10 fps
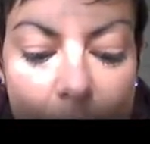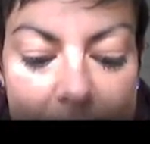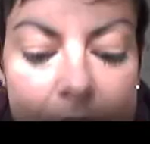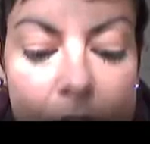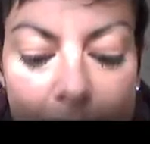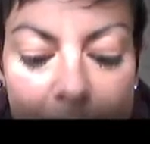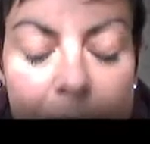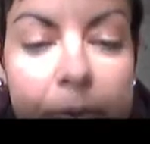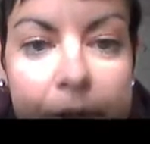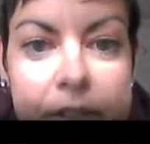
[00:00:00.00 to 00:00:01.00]
which had not
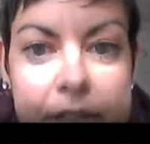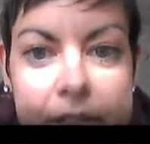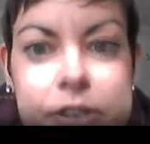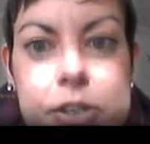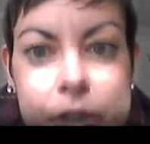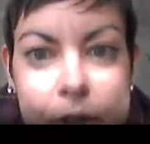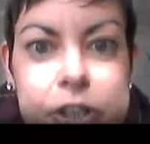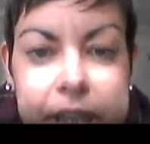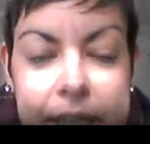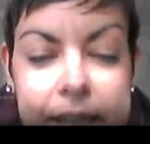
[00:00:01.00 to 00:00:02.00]
been processed
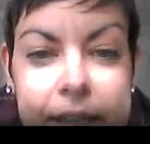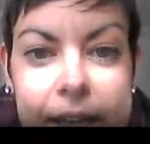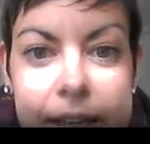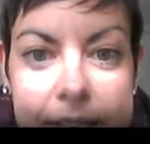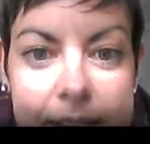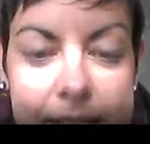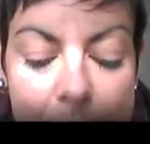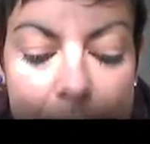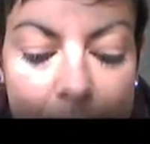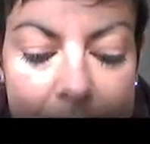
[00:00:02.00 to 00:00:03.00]
socially. And that idea has
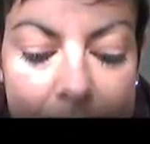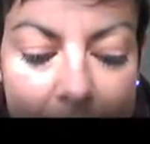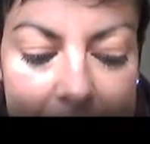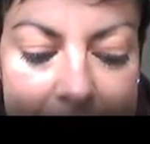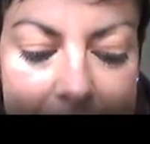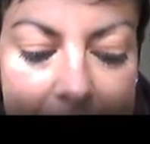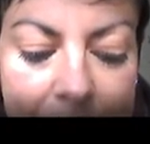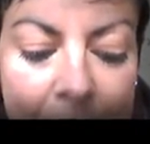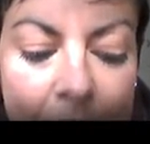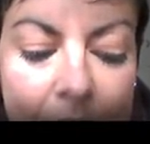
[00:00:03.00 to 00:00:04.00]
come up quite strongly today.
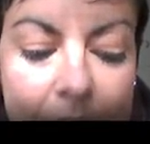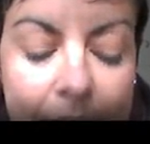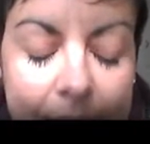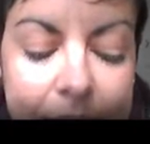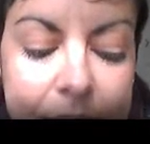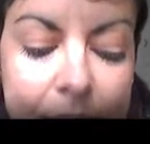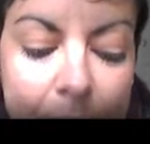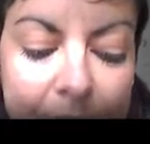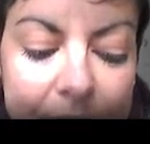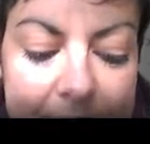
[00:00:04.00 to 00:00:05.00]
And so
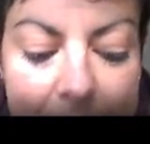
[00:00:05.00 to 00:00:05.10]
we've